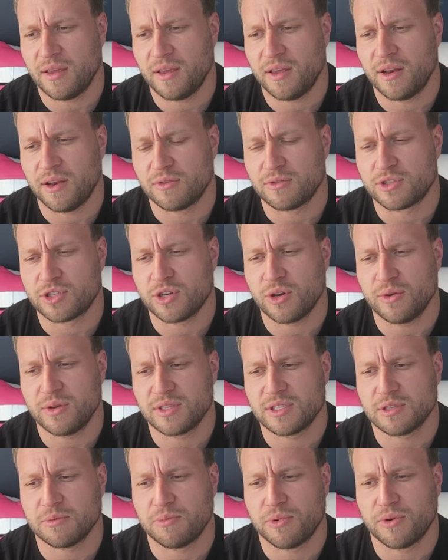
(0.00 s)
you know,
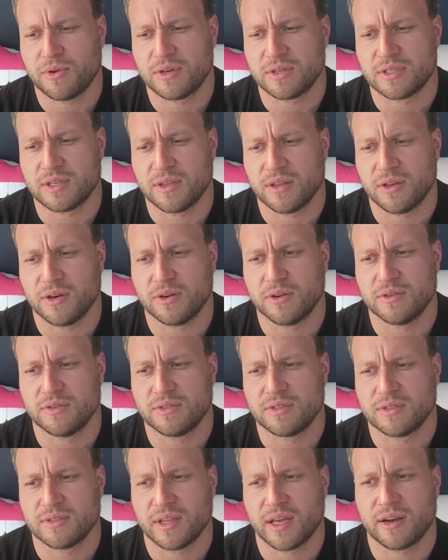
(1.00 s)
showing support to
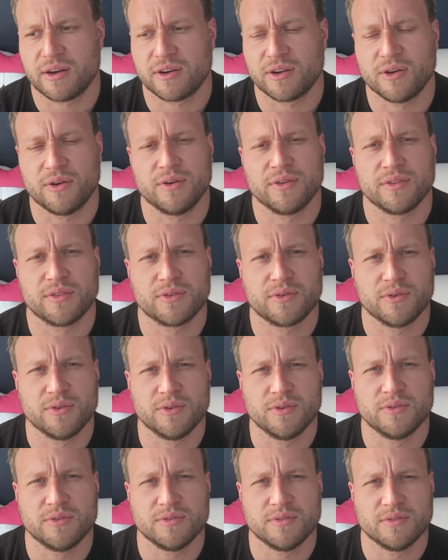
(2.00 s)
those that are going
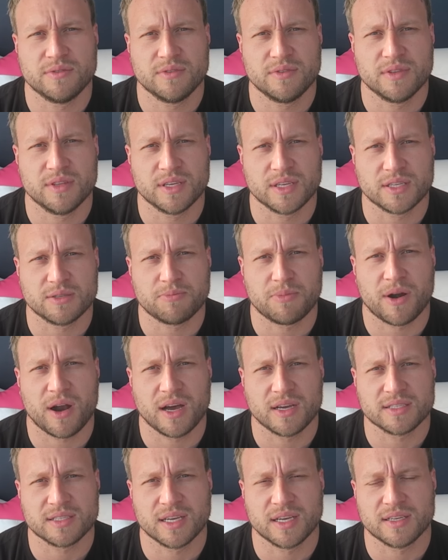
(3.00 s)
through this
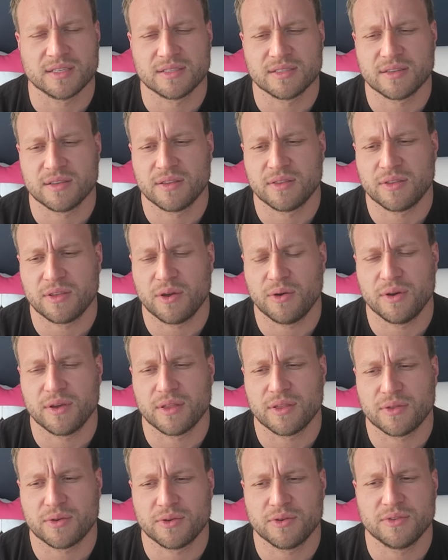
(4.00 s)
process,
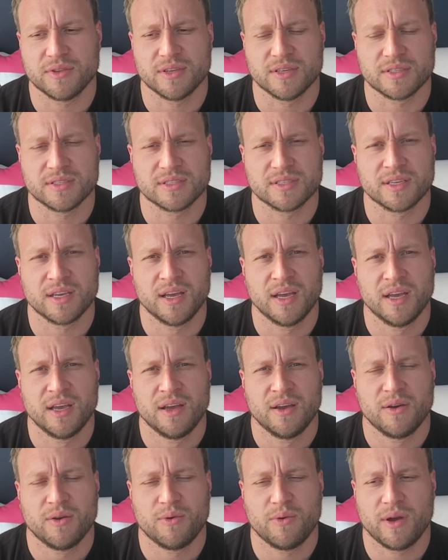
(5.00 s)
going through this
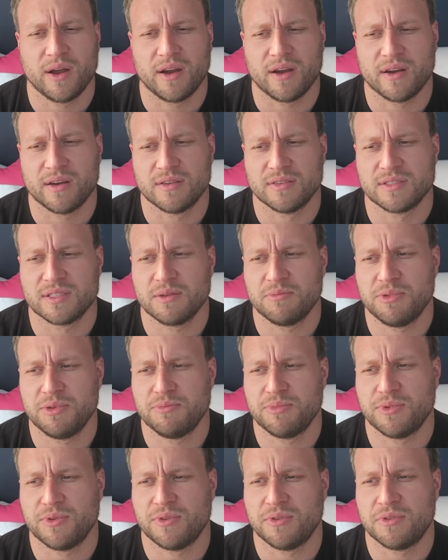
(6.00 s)
where some
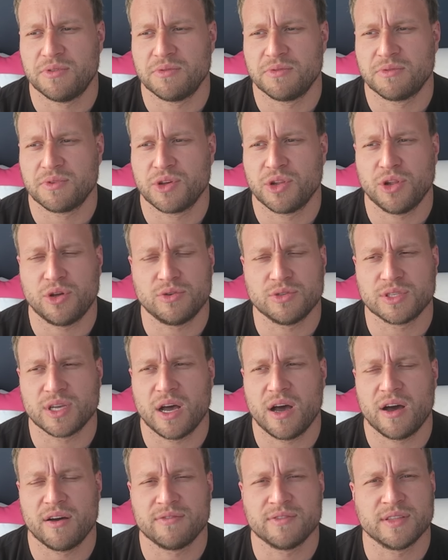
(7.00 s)
people close
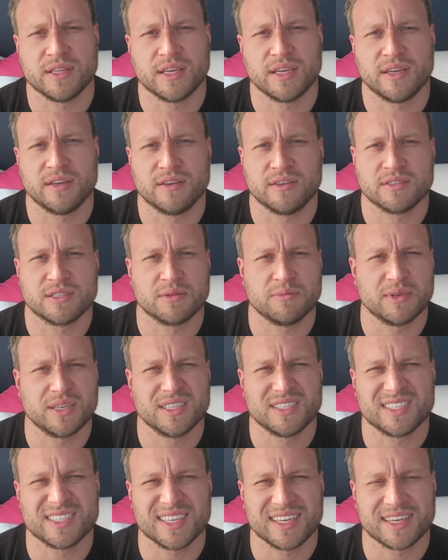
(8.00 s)
off and they hear
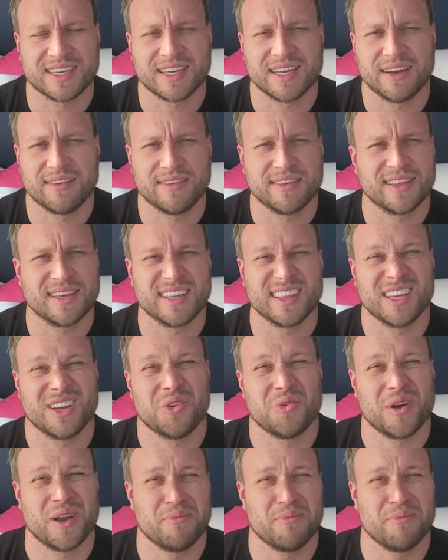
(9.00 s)
somebody's sick and everything, they don't